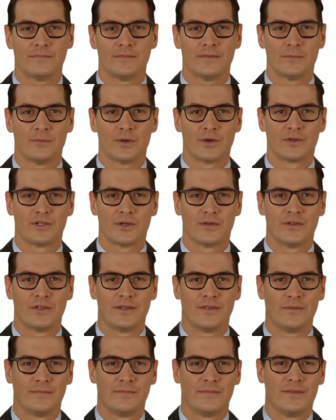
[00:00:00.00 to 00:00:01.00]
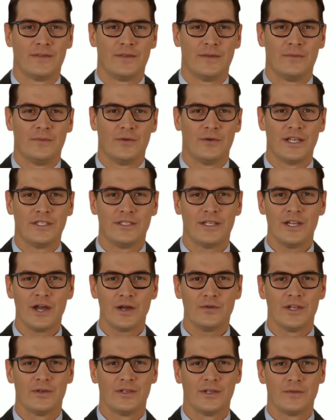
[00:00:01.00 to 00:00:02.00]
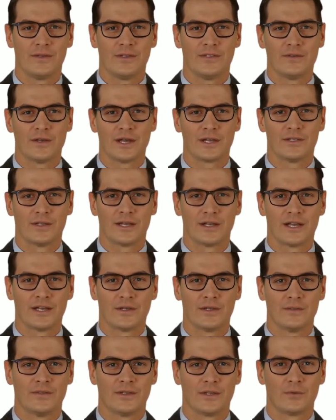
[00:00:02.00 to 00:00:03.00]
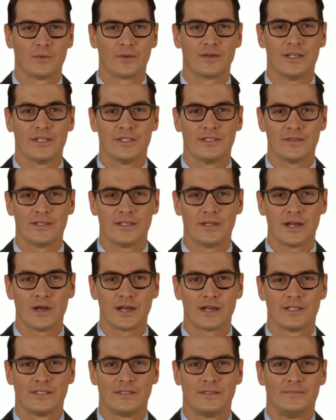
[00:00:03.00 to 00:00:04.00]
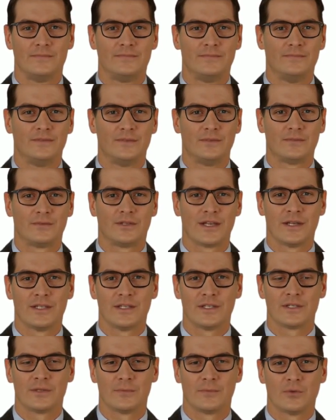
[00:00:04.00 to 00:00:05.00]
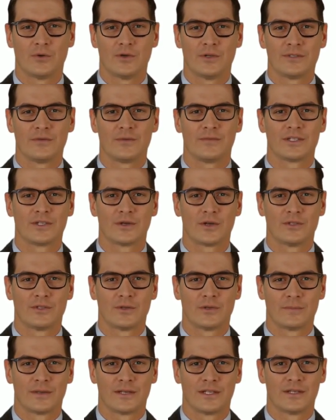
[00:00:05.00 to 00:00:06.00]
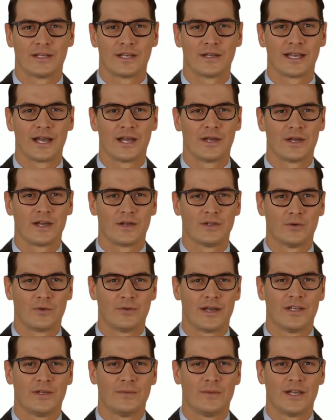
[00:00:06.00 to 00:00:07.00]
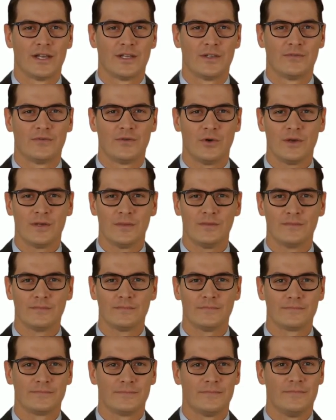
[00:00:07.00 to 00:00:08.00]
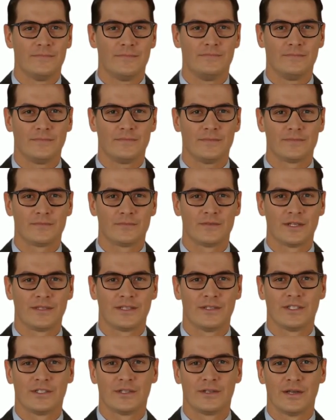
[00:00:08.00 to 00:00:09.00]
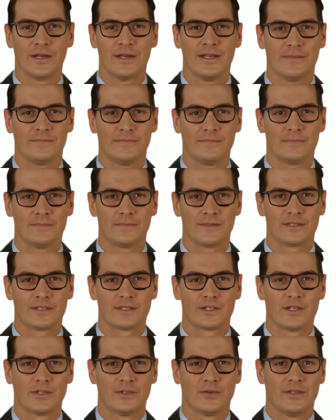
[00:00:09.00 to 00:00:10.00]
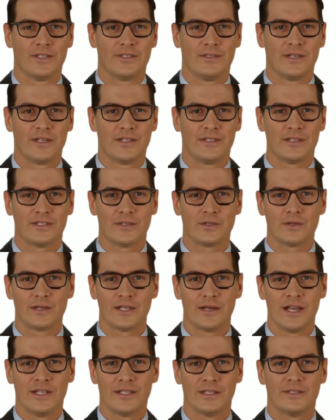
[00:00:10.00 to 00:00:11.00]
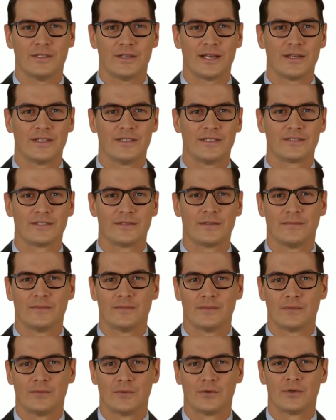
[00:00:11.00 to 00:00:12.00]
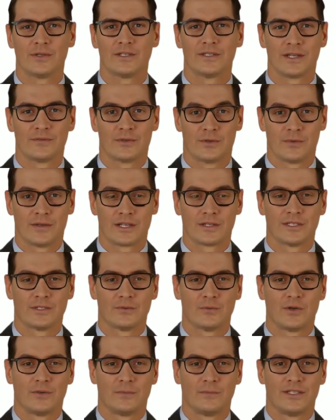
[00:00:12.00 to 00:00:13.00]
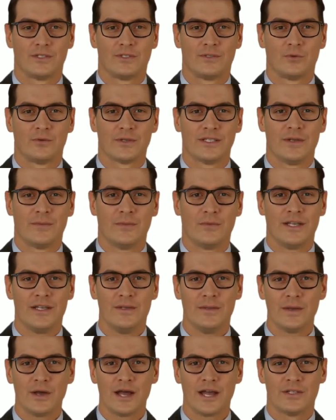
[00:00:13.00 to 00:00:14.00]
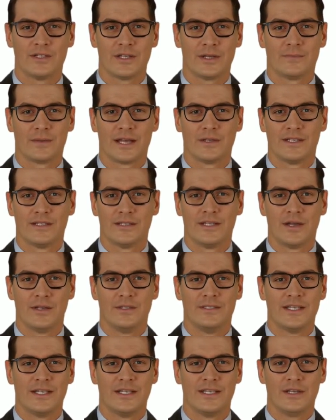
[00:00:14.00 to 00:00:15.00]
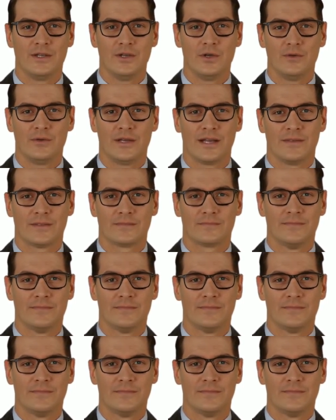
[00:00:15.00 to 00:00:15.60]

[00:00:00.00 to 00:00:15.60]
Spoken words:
Moreover, press coverage of the event heightened the awareness of the cause, gaining support from those who might not have otherwise been informed. Additionally, countries such as the United States, whose civil rights movements were deeply impacted by the Salt Satyagraha,